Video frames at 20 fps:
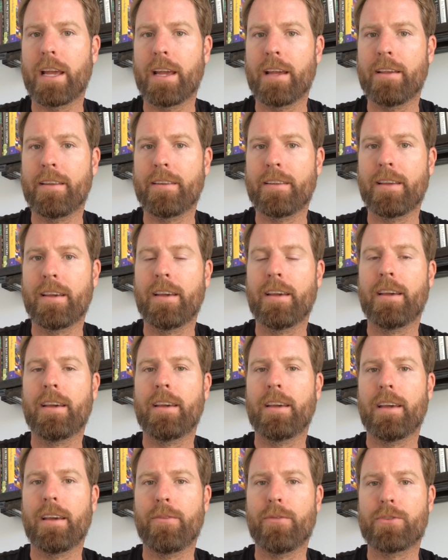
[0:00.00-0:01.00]
and
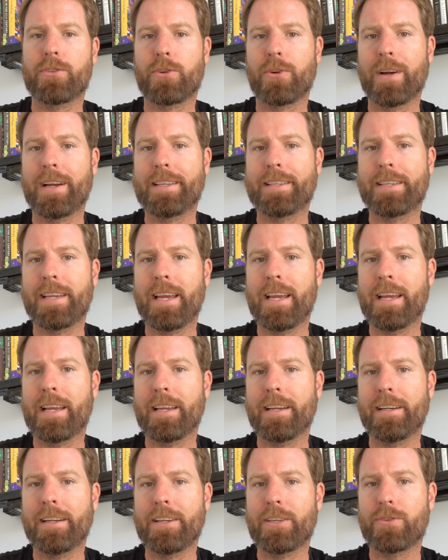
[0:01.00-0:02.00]
it was a great
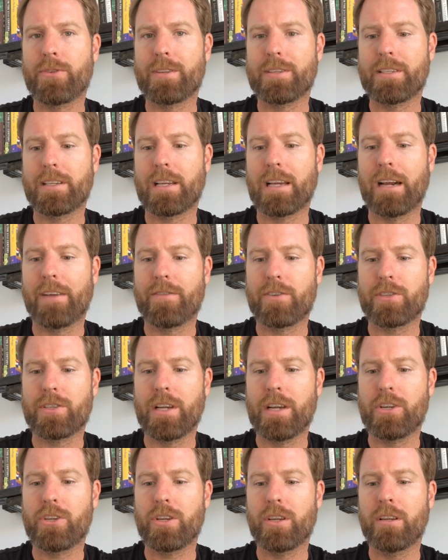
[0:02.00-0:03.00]
take and an interesting
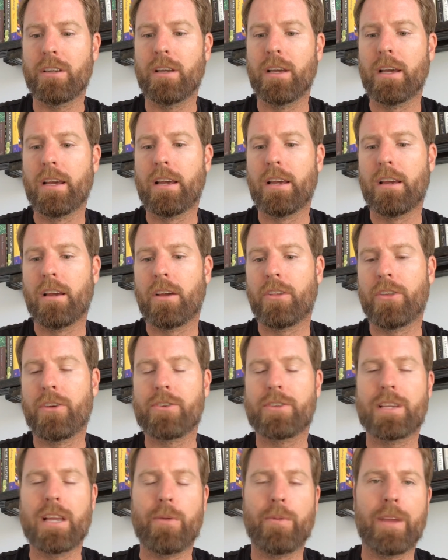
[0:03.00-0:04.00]
conversation.
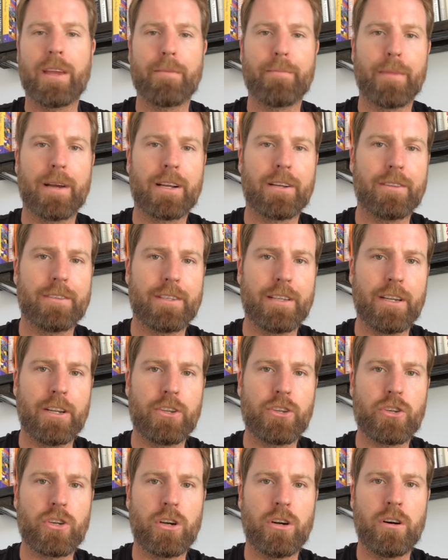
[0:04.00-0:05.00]
Thursday, we had Michael
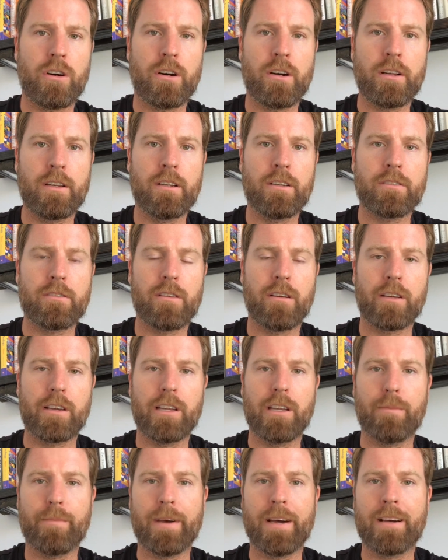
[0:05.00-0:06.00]
Dinich on
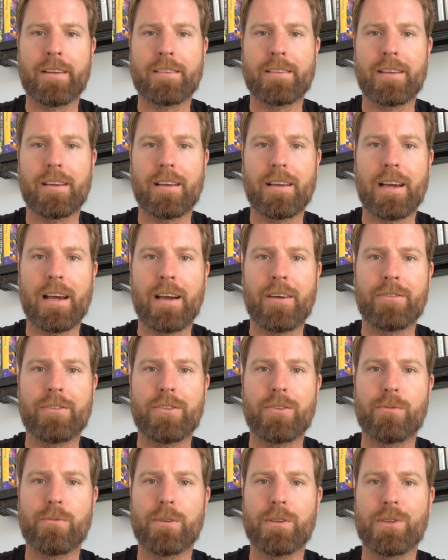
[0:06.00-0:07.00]
talking about how
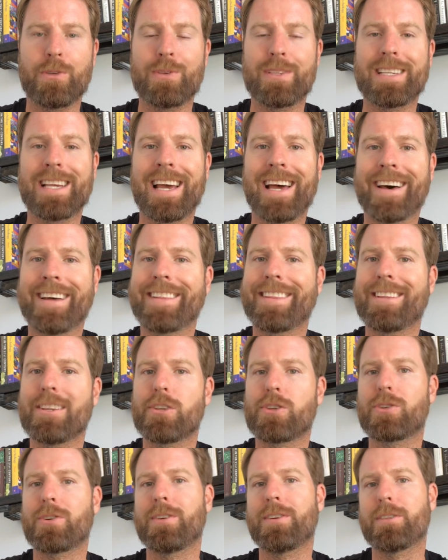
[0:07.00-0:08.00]
to reduce health
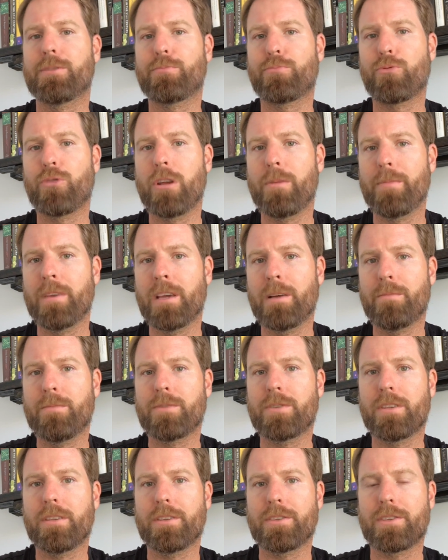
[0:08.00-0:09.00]
insurance
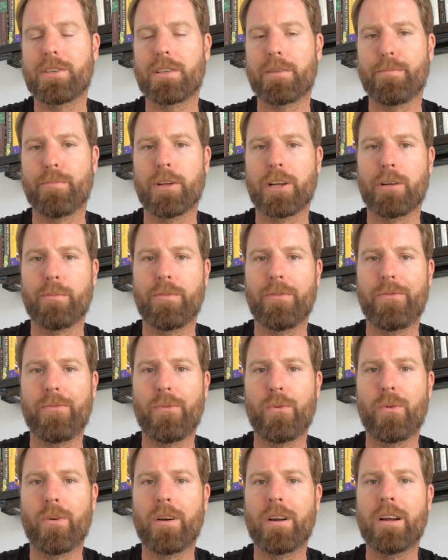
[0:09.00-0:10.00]
premiums, and this is applicable
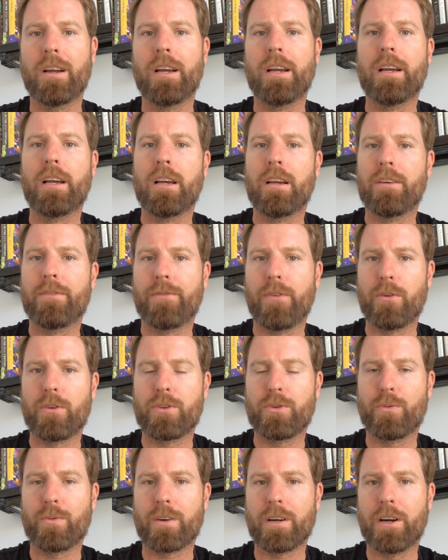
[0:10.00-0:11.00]
for
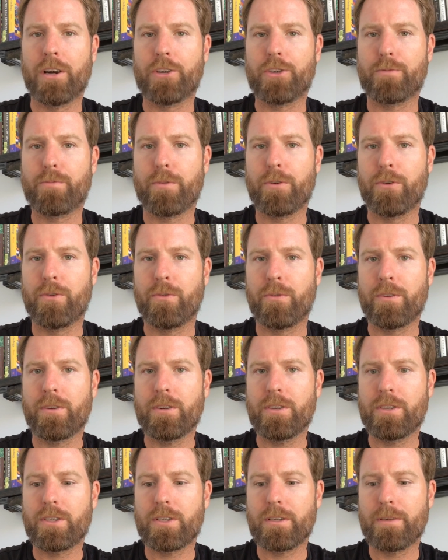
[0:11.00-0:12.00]
folks who are
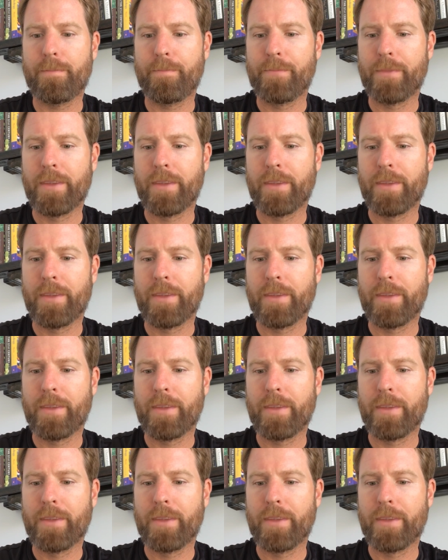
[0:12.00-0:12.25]
entrepreneurs.